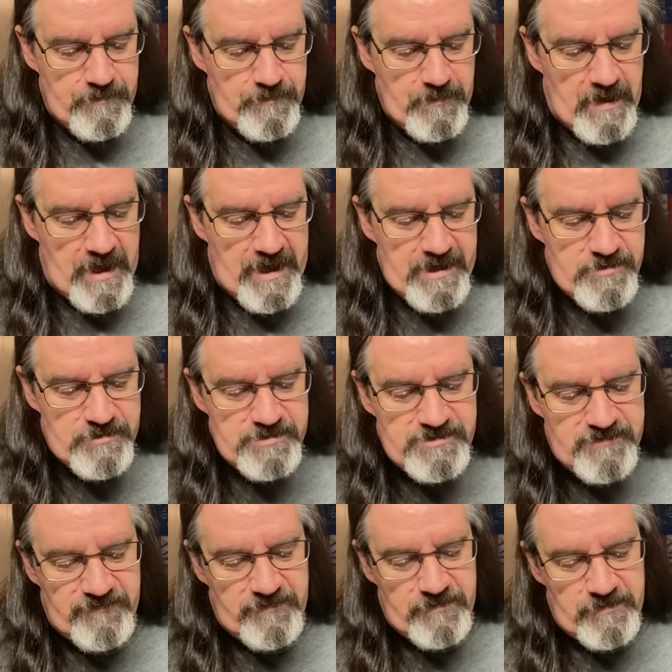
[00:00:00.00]
I,
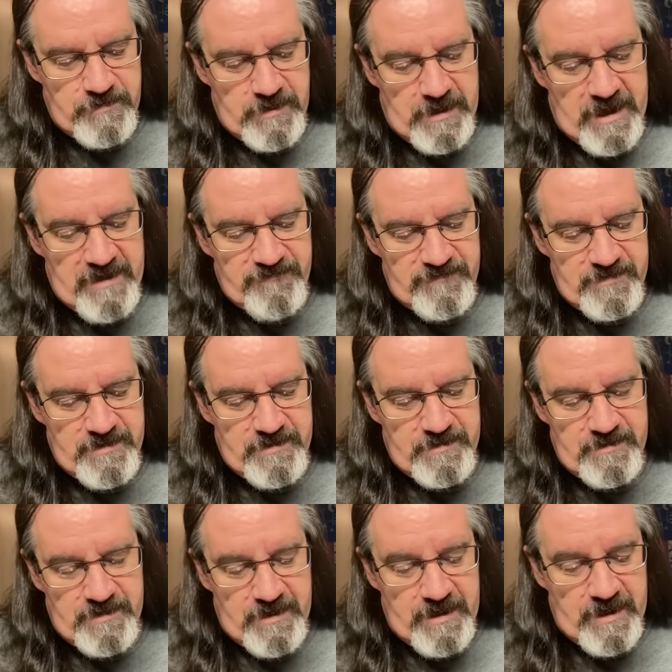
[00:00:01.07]
Christopher-Alan
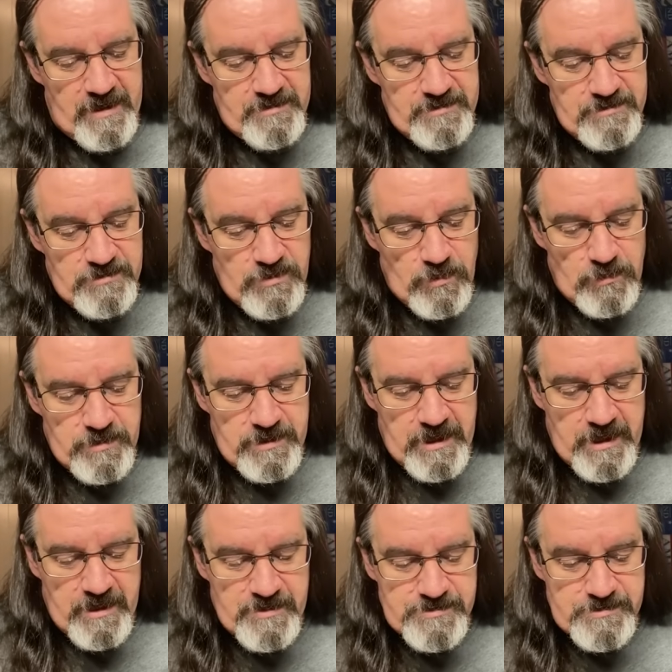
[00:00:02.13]

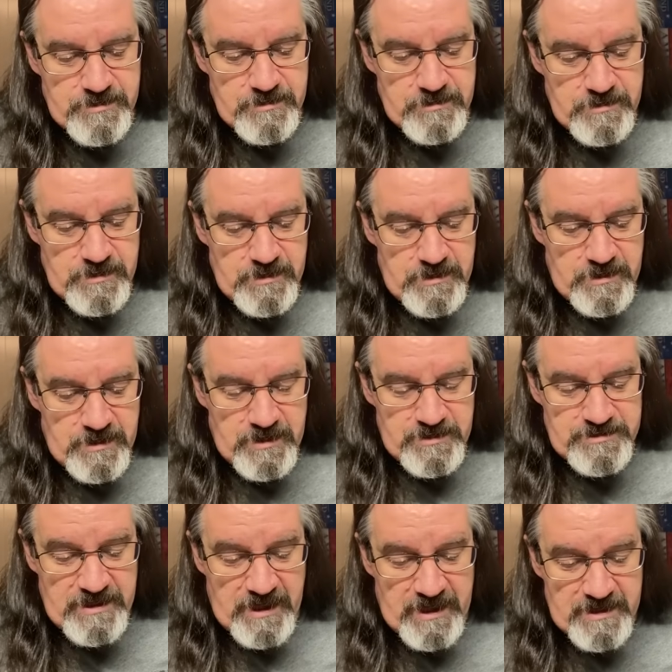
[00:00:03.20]
Hauser,
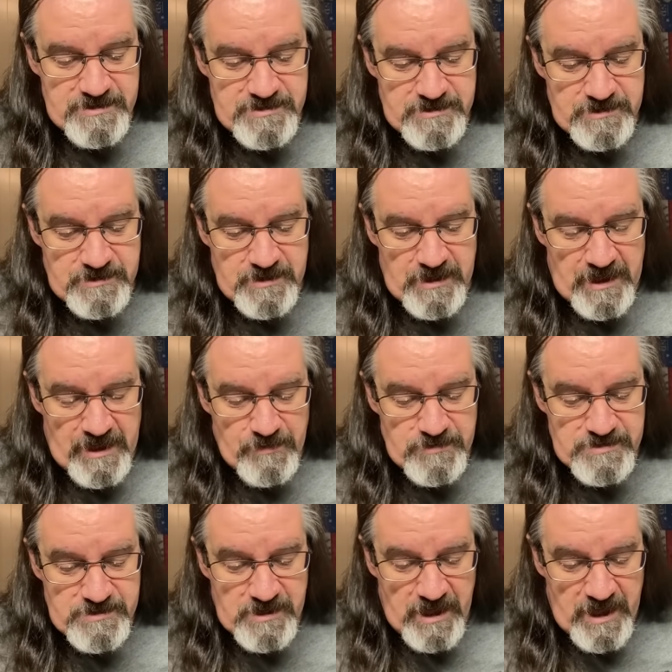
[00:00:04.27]
attest that I
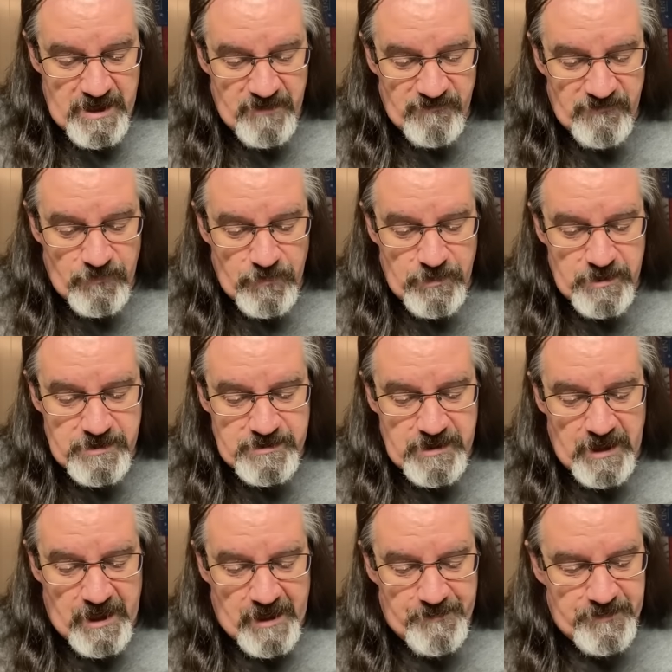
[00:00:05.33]
was not afforded the
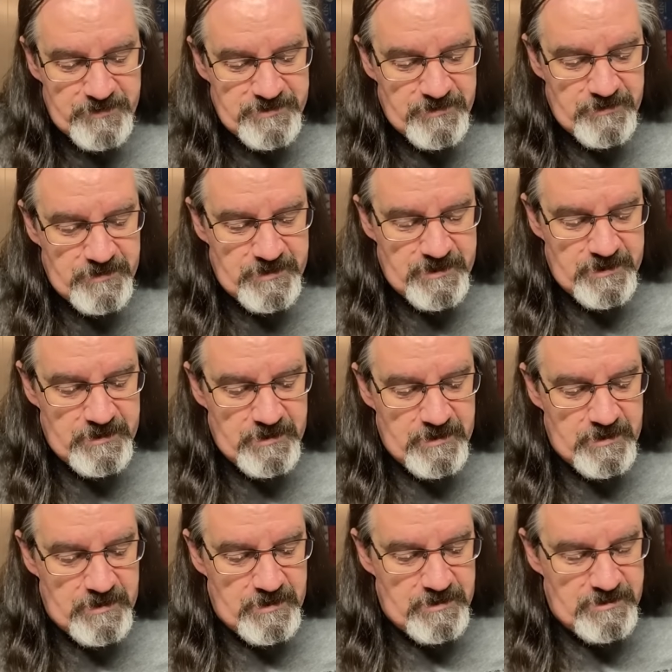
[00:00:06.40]
opportunity
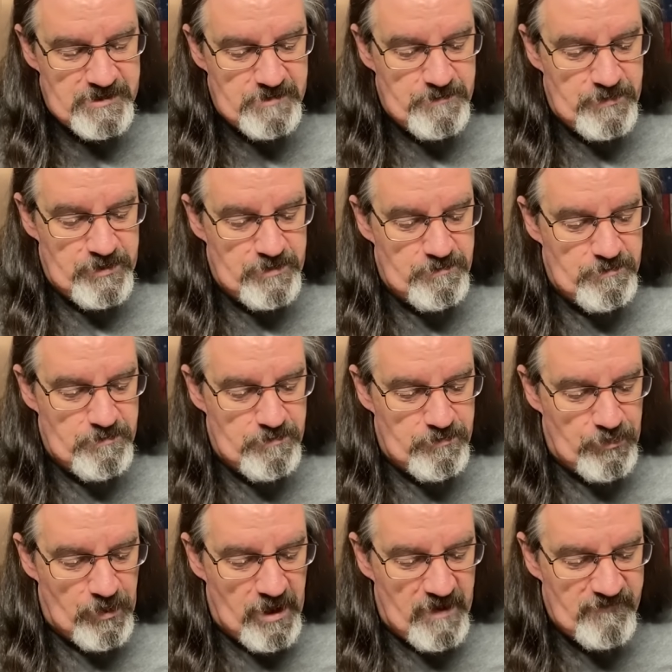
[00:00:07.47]
to be
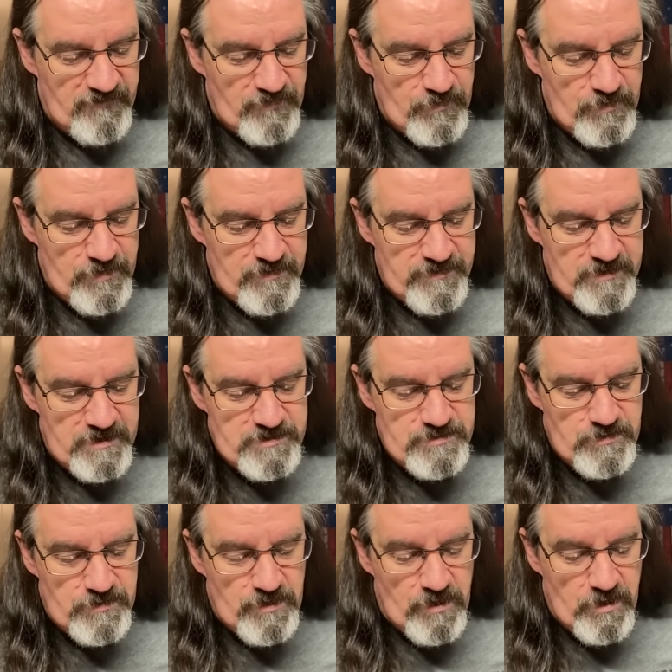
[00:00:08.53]
brought forth
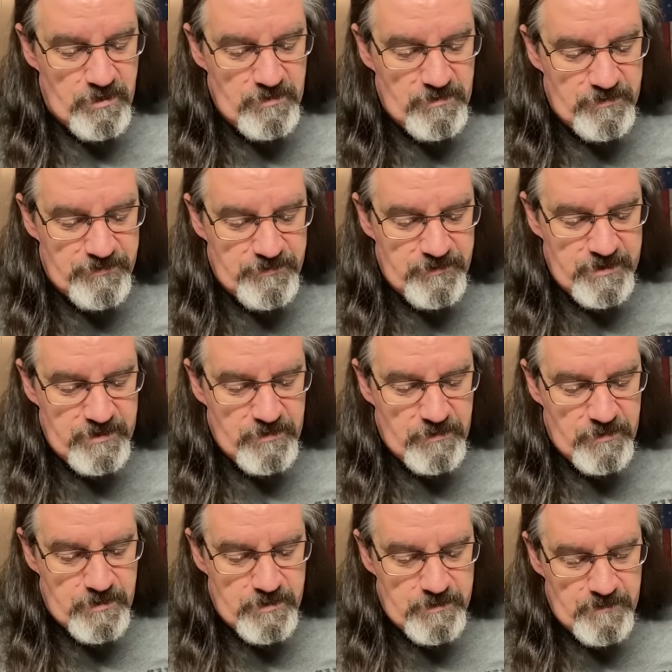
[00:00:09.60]
into an Article 3
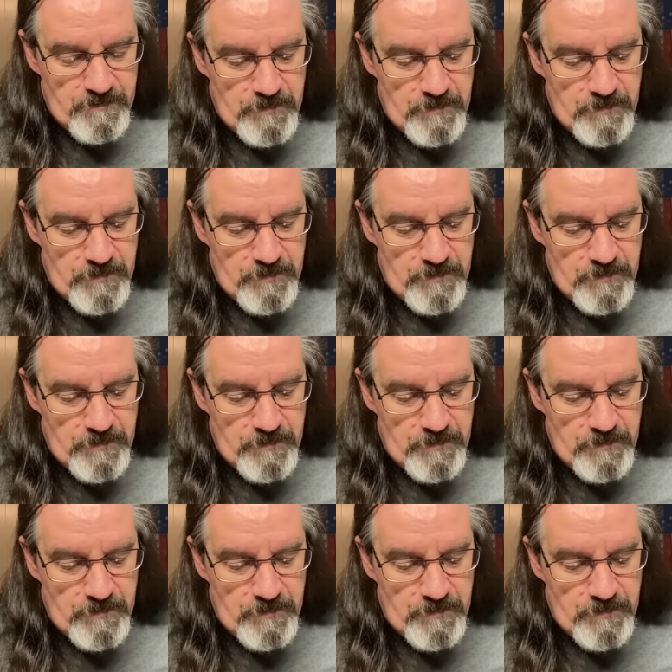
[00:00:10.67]
court.